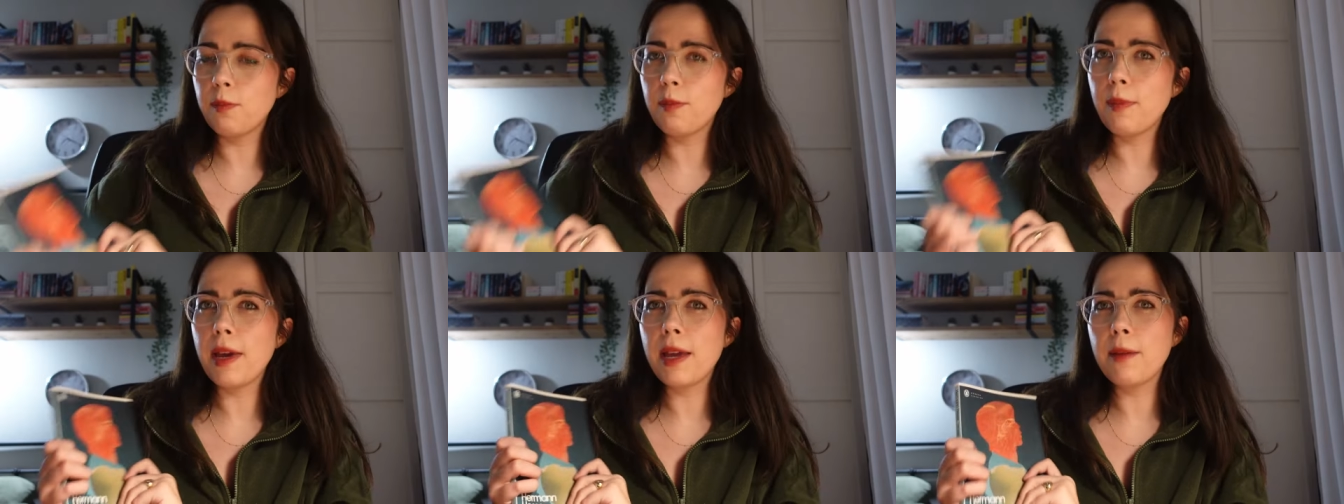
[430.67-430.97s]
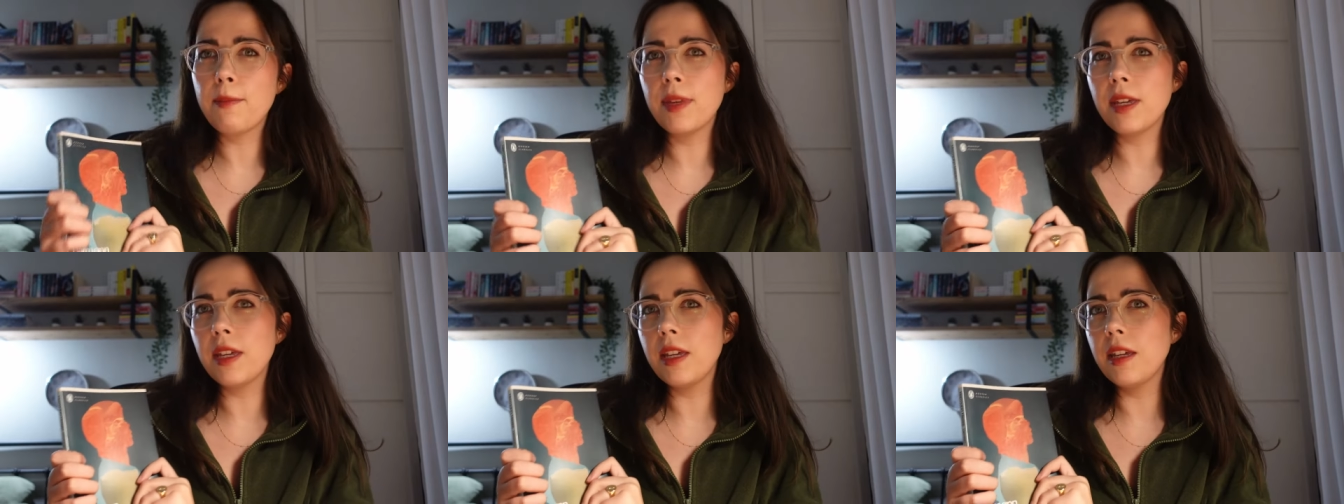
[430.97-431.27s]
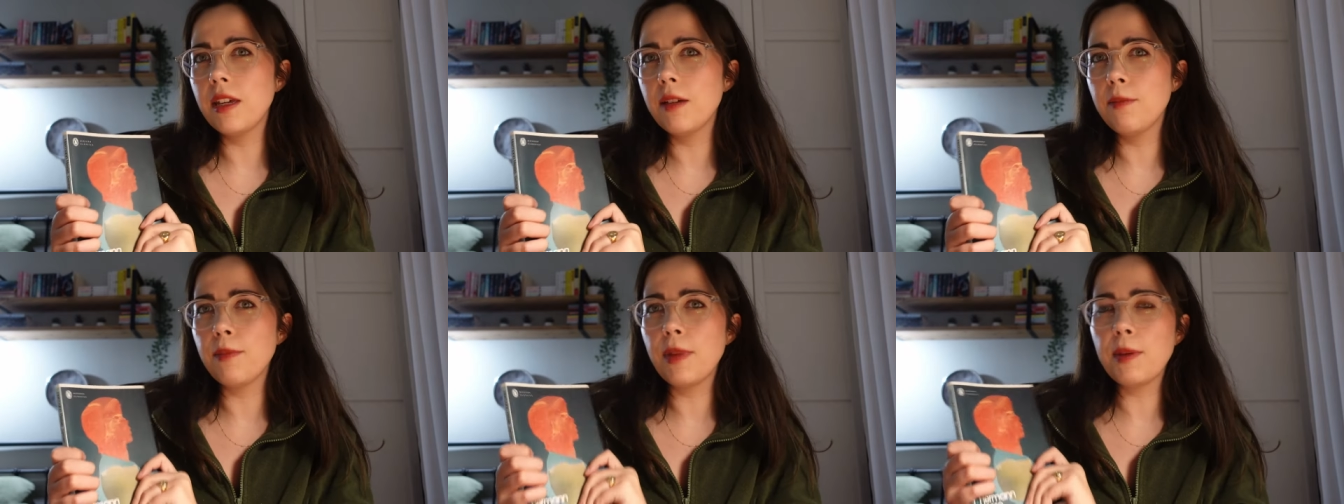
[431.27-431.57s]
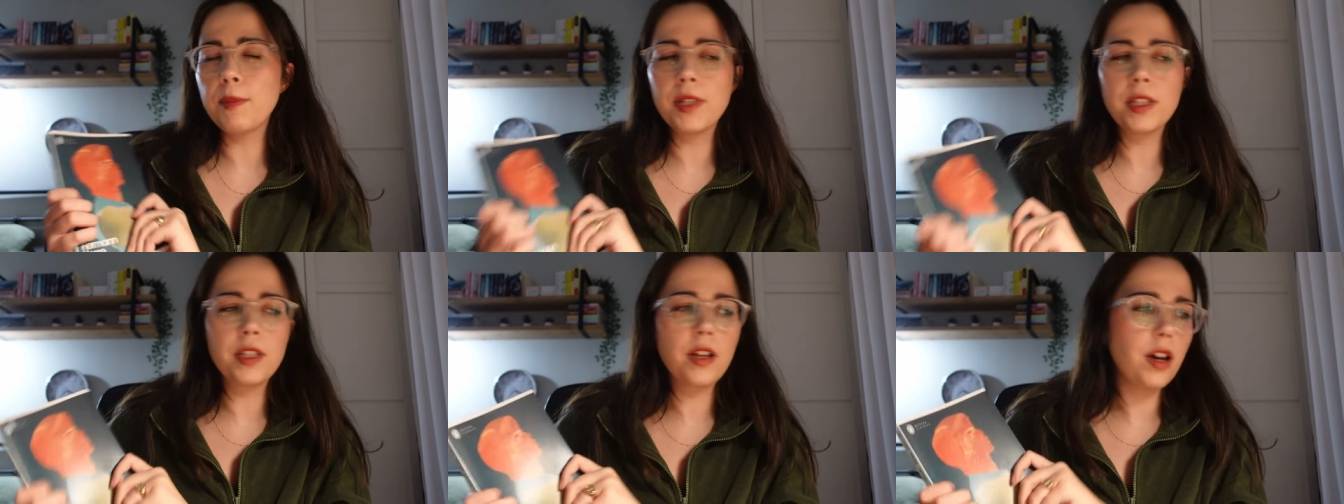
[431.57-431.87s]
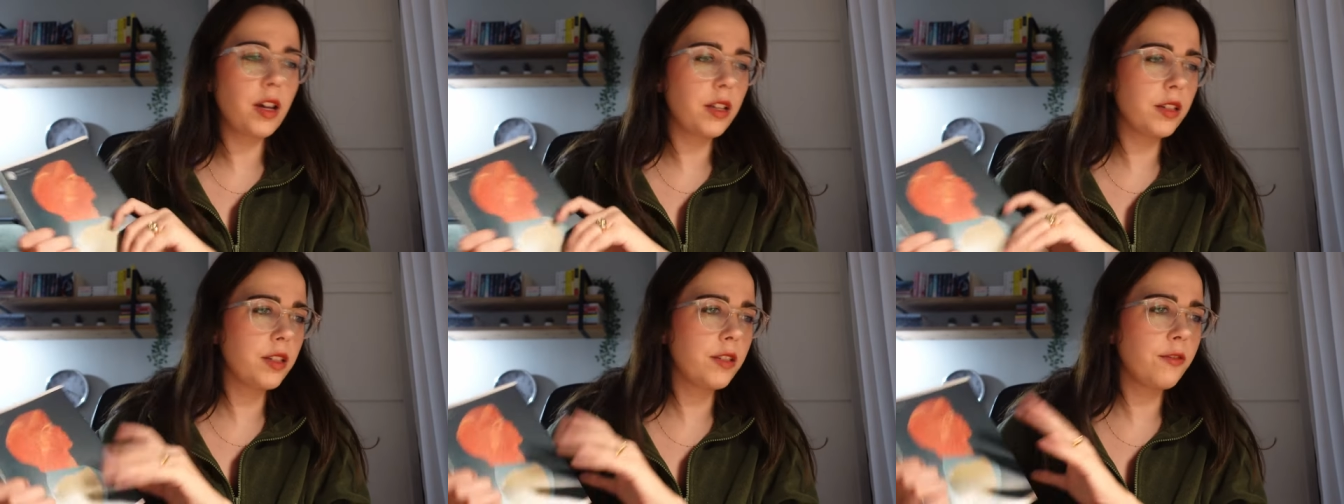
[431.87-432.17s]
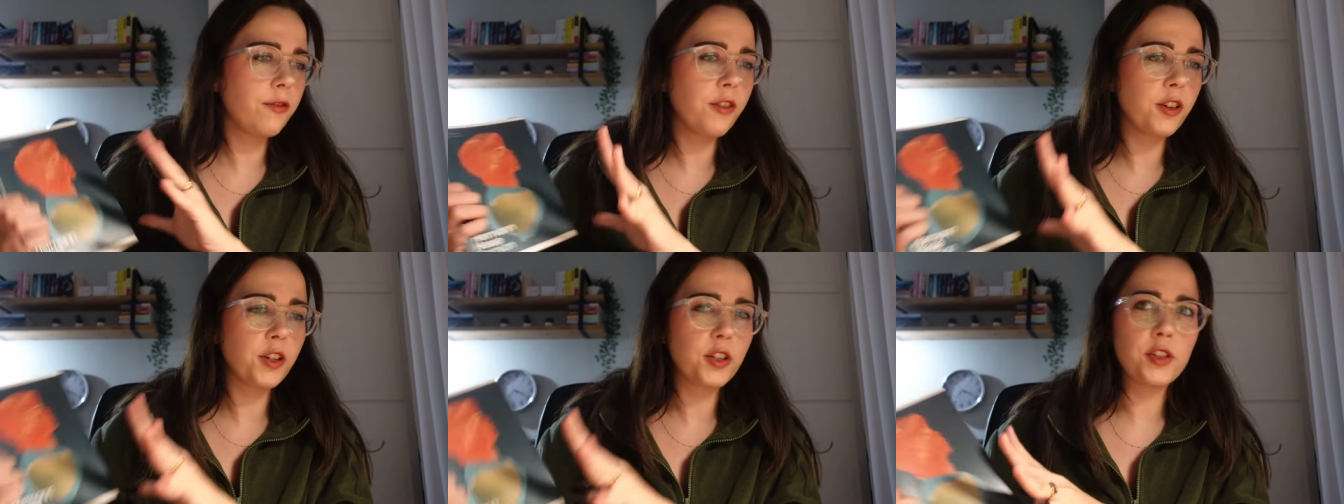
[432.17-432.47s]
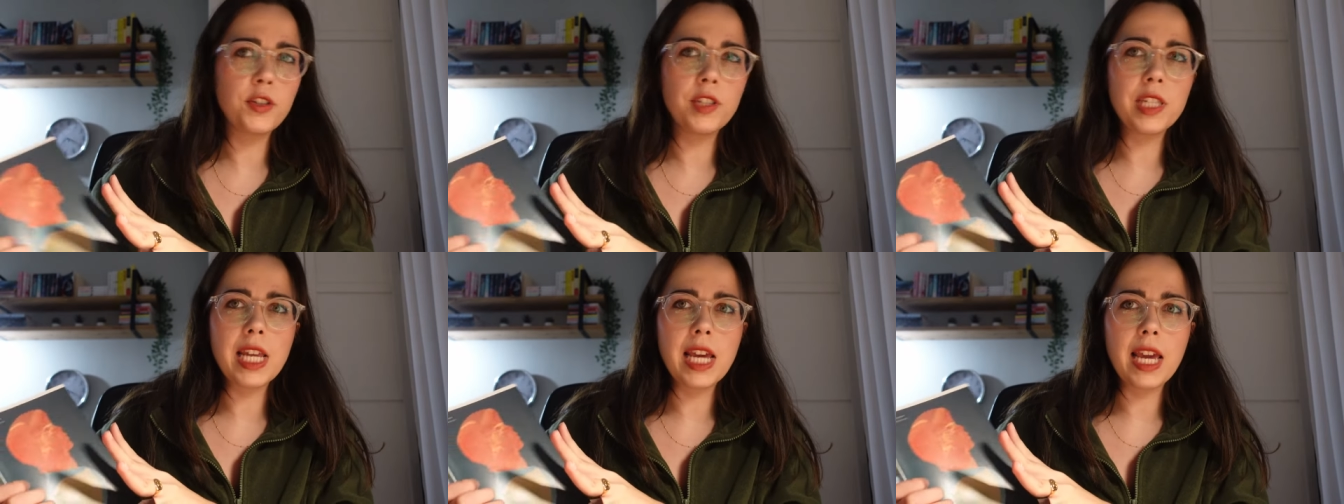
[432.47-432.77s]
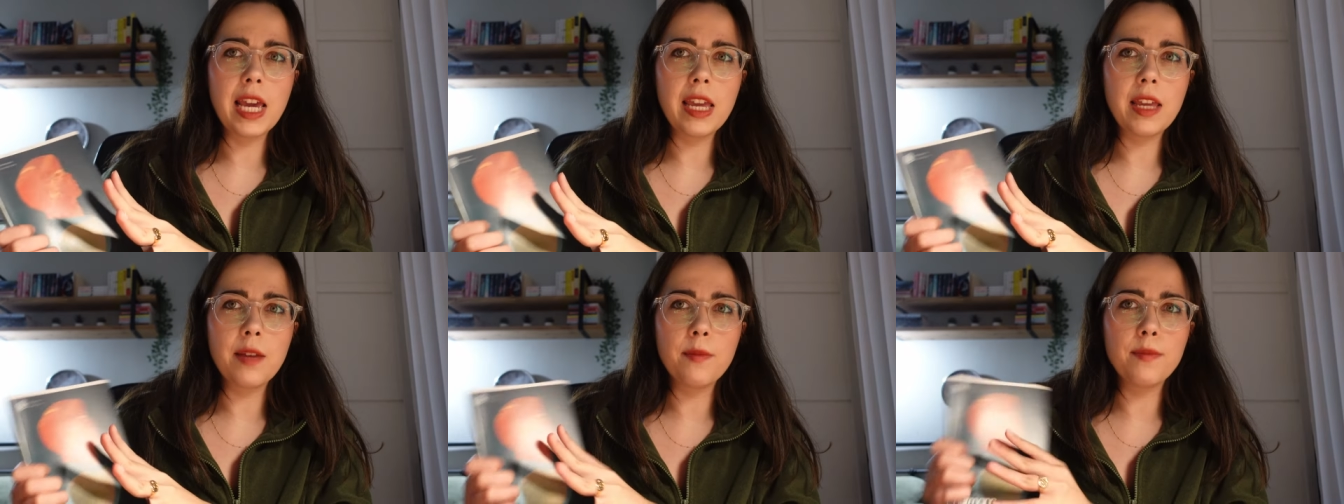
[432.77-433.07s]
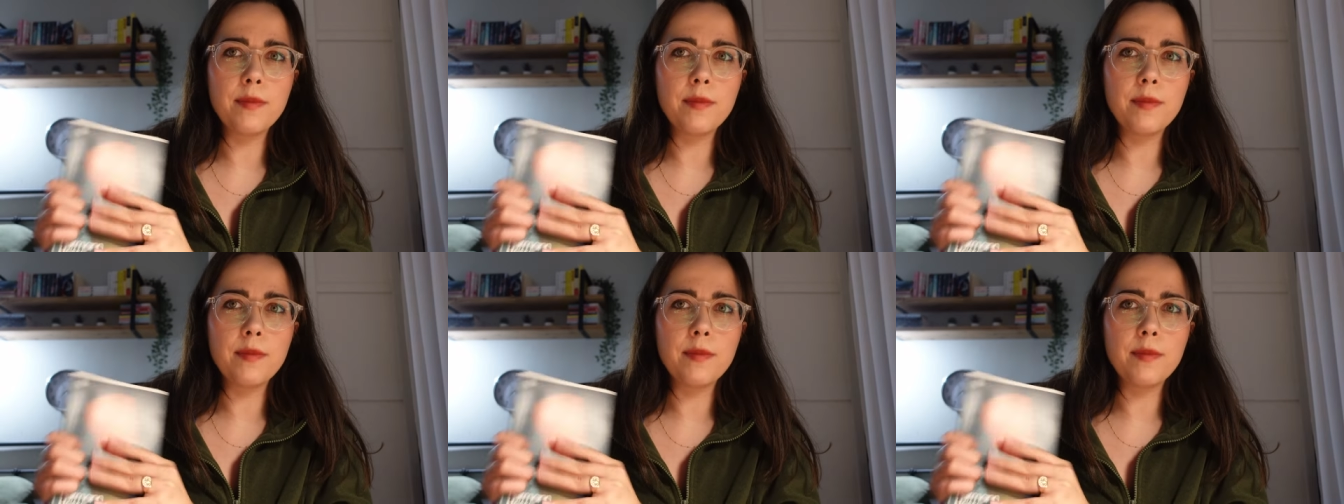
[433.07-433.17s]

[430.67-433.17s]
Maybe not for today,